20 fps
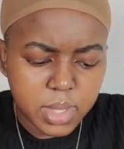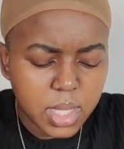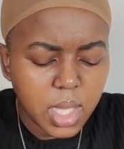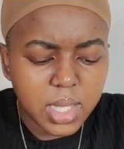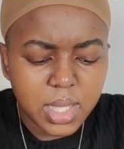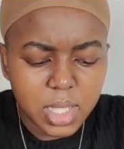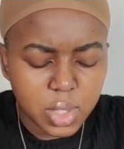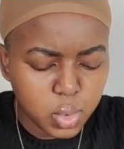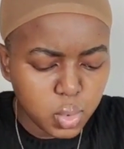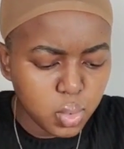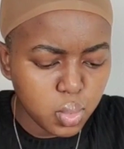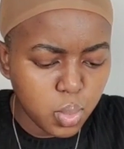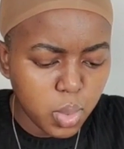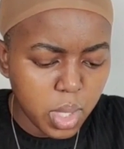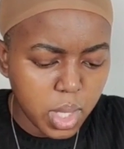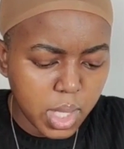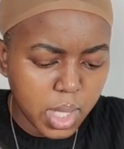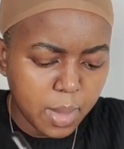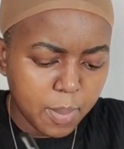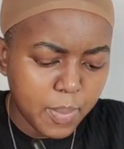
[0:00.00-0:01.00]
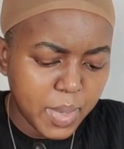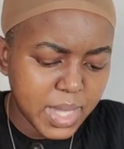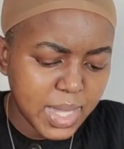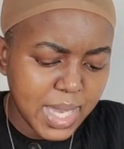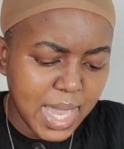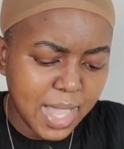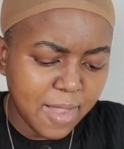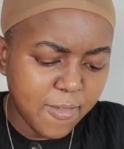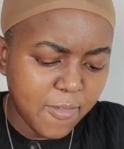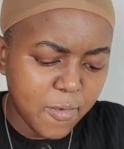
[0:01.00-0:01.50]
Yeah, they do work, but
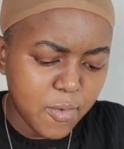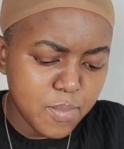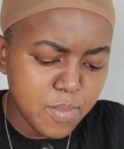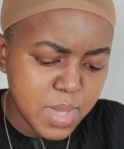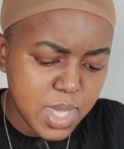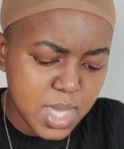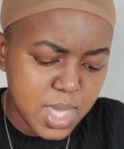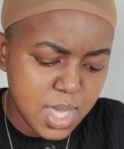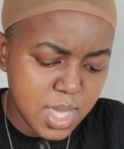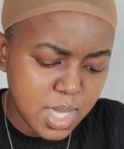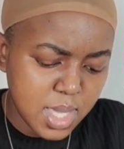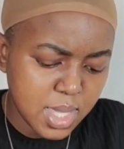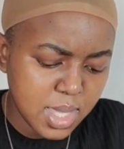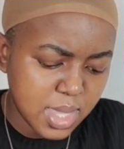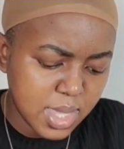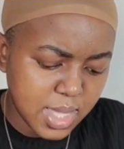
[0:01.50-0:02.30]
like for me,